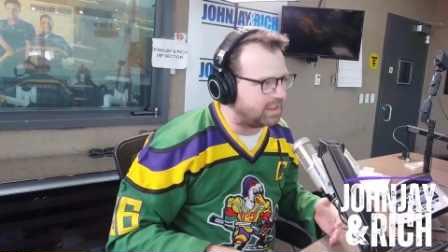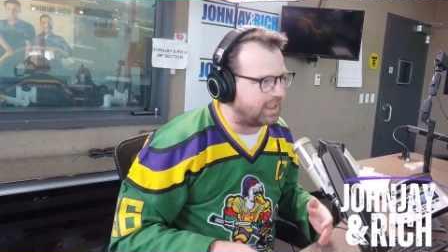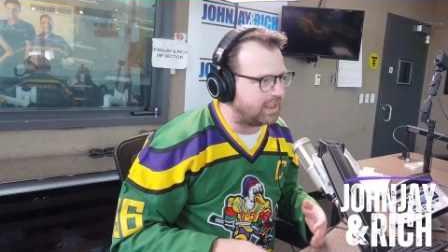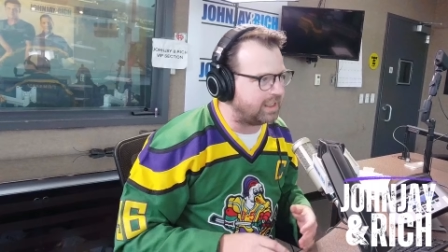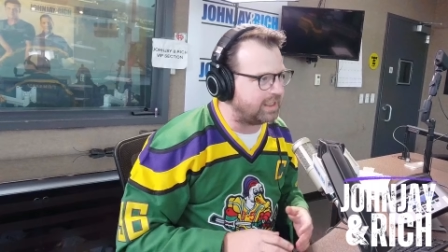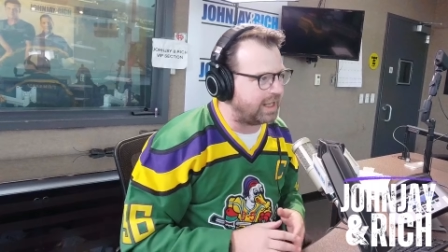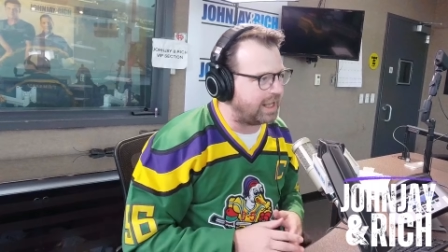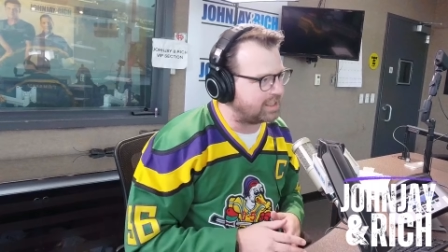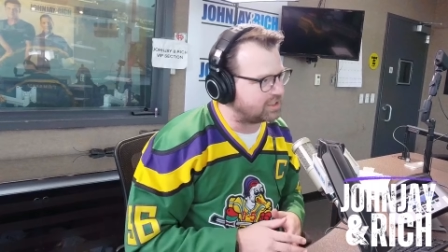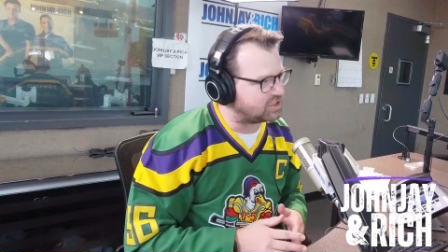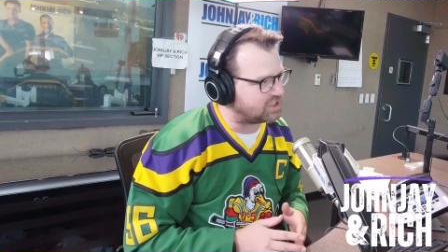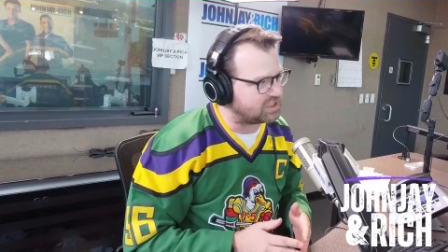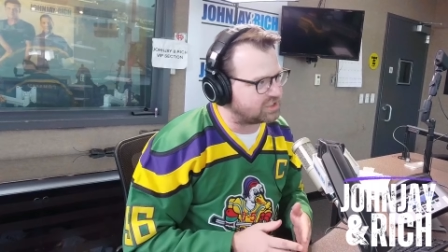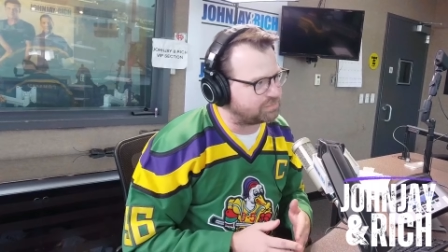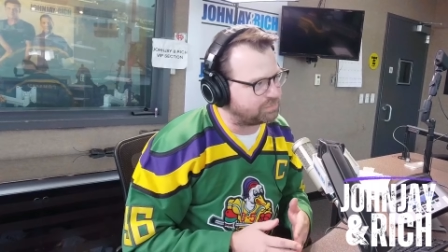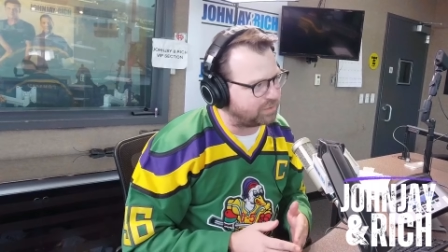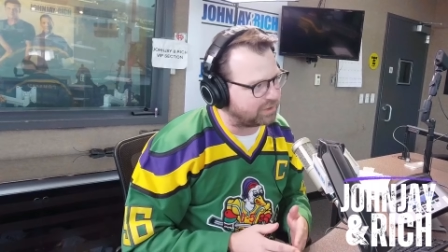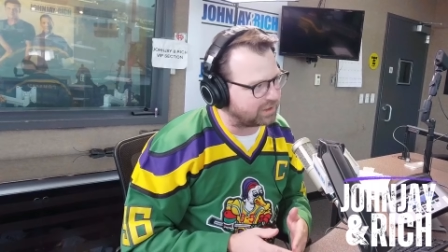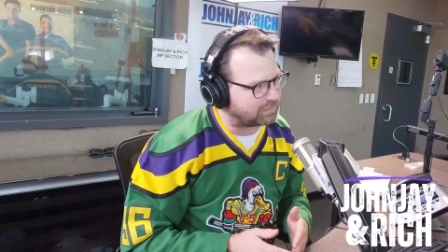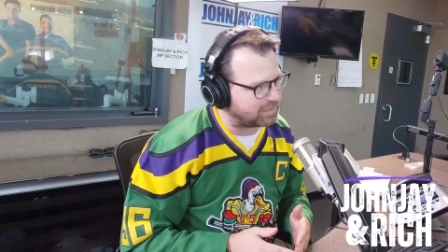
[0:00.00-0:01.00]
And as she's
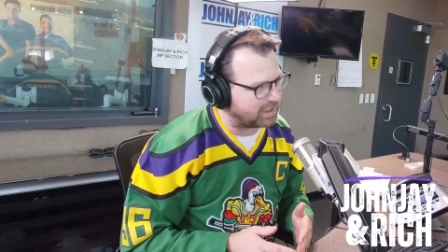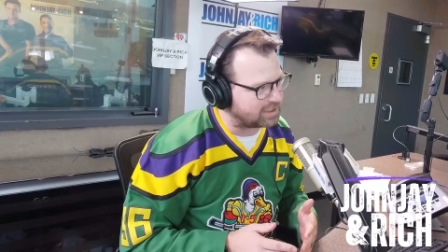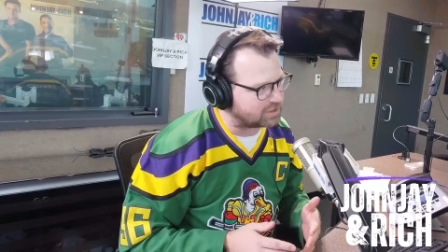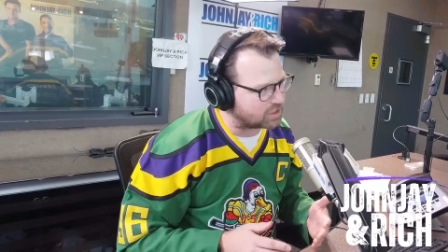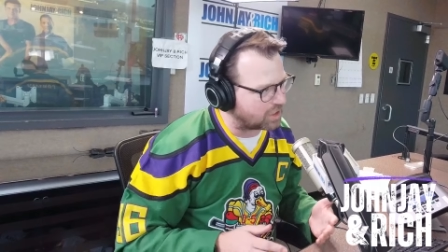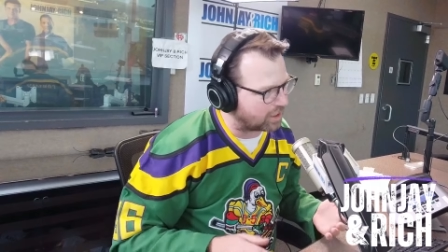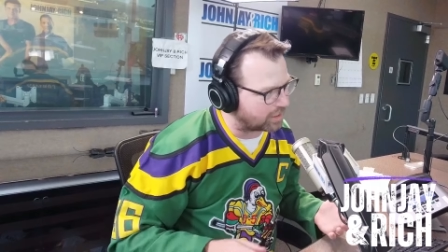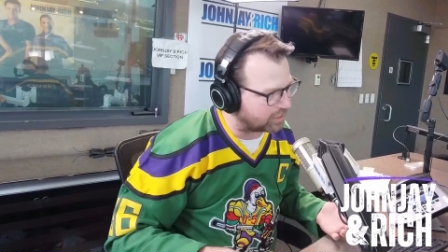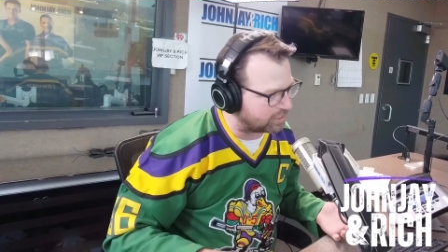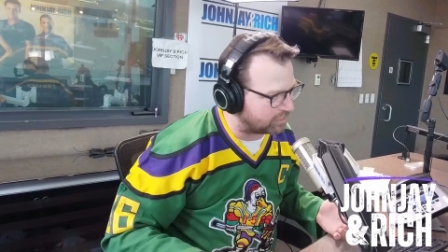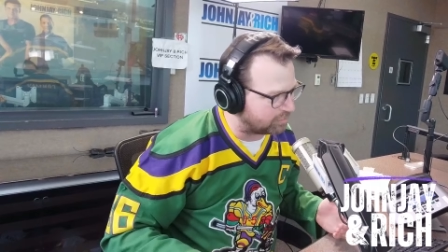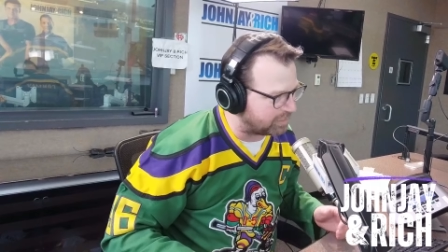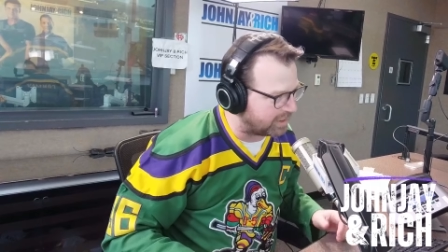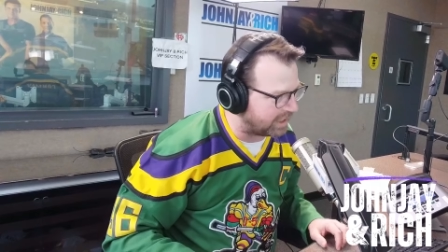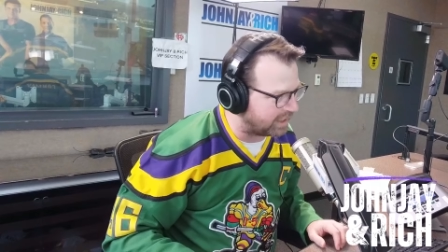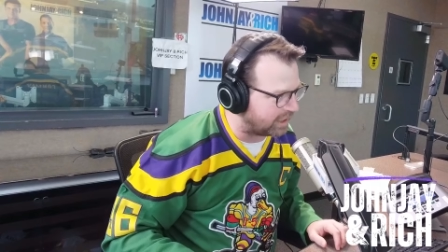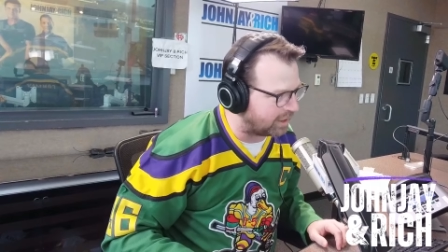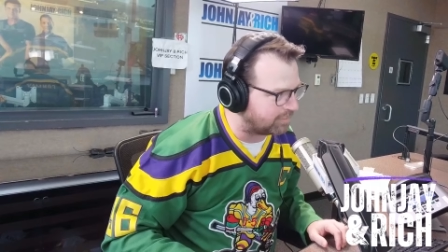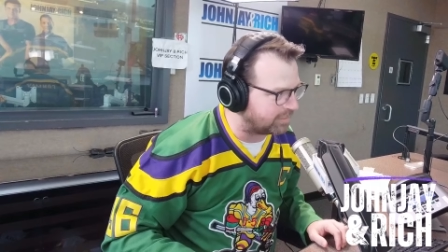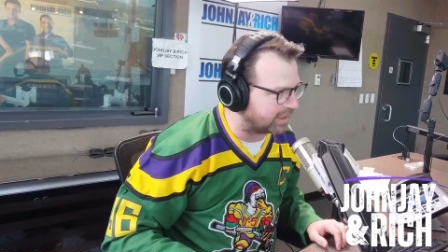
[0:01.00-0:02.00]
putting my daughter to
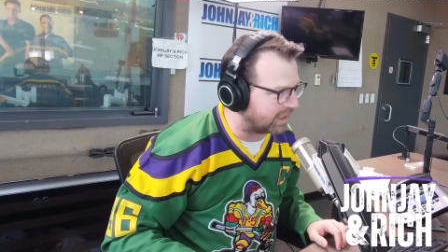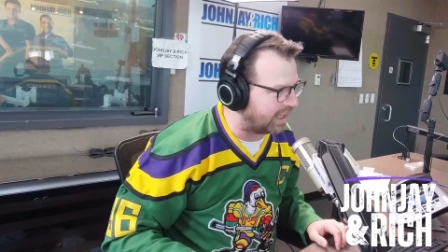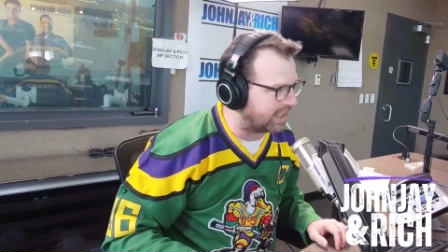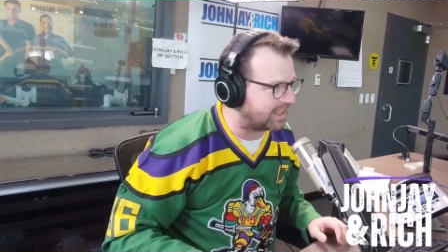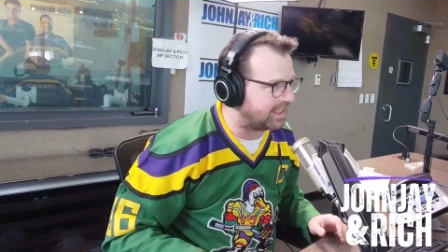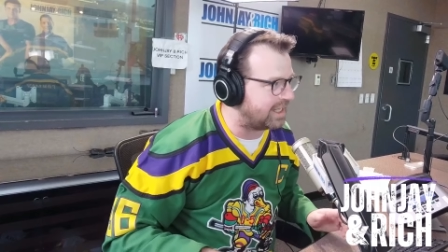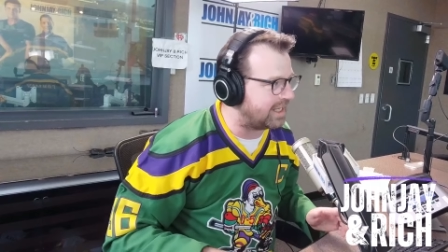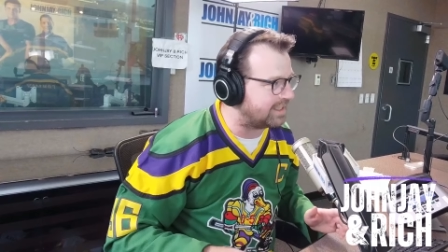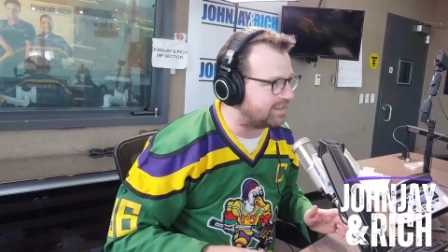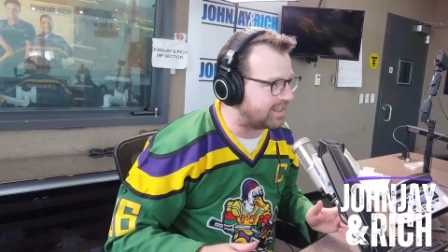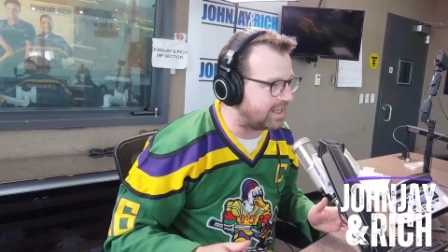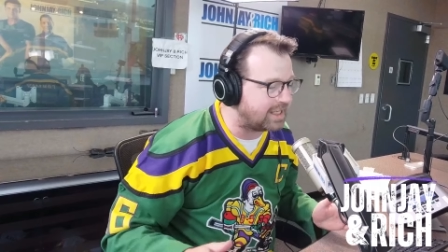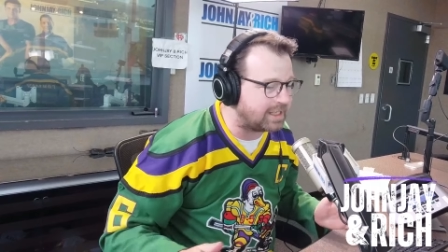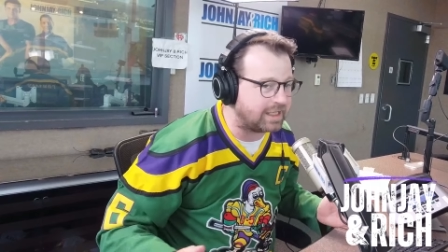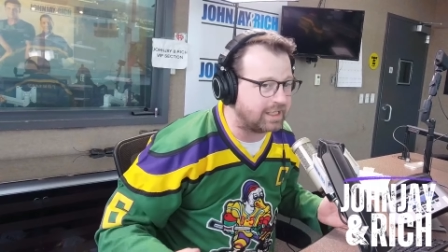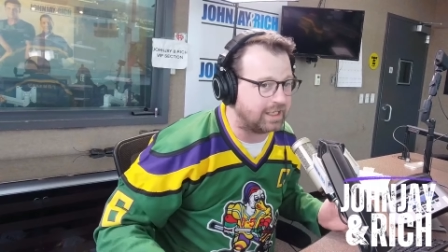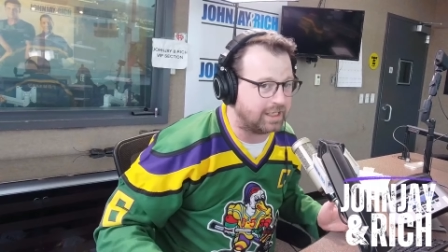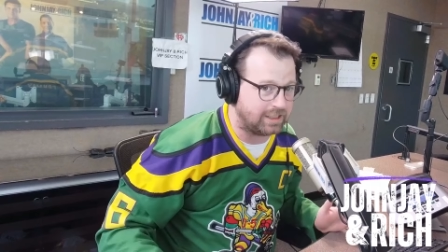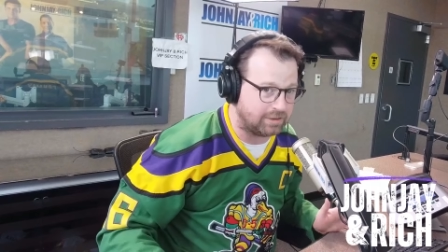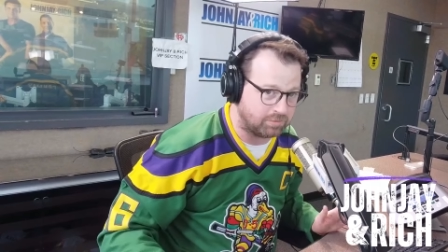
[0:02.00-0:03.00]
bed, I'm like, I can't
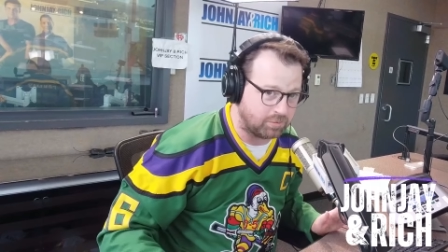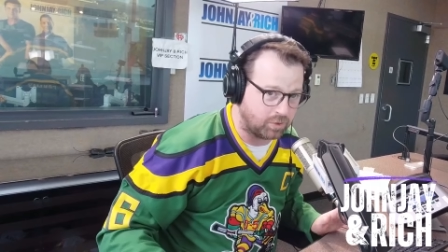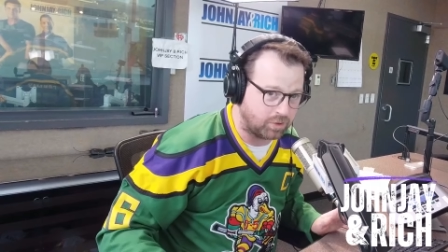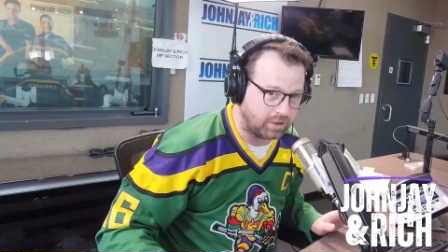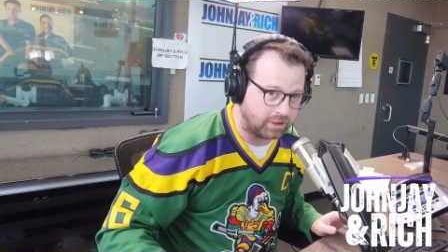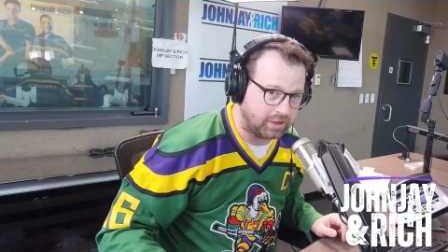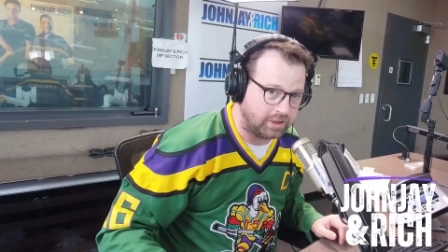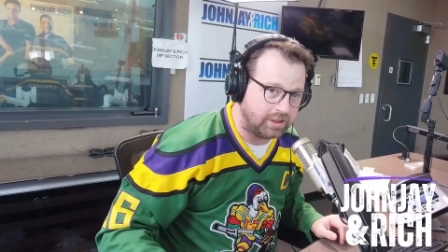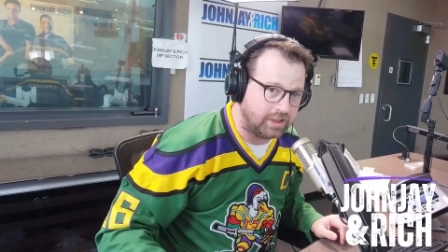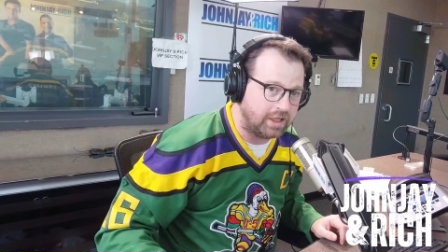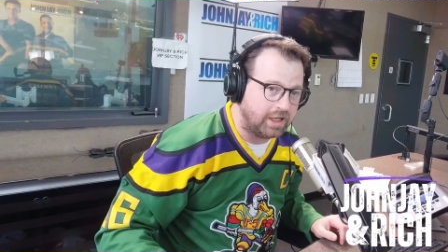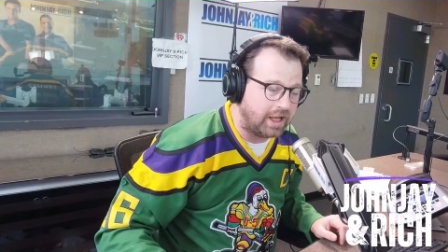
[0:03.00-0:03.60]
take it anymore.